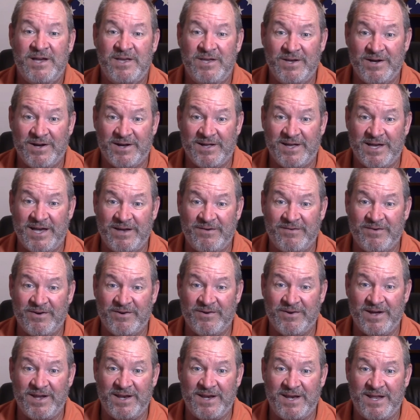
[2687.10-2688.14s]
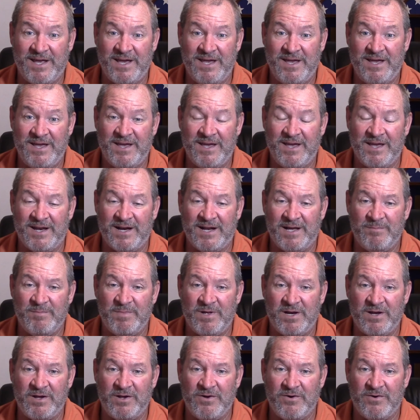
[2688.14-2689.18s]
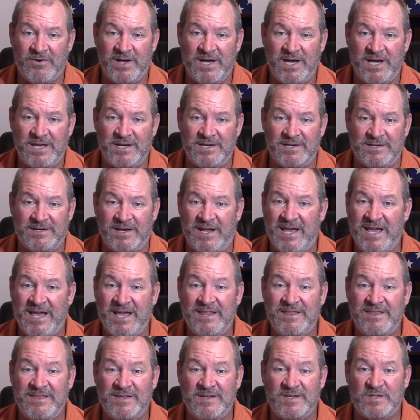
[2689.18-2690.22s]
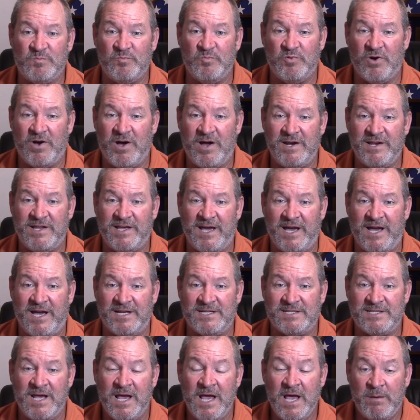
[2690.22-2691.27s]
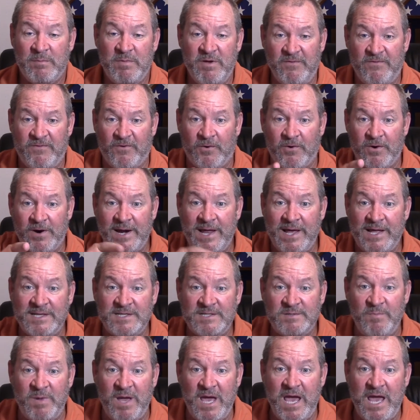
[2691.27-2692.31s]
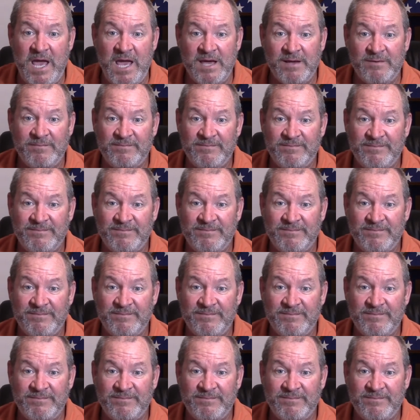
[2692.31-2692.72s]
Y'all have a great day, and I'm going to go ahead and end this broadcast before it ends me.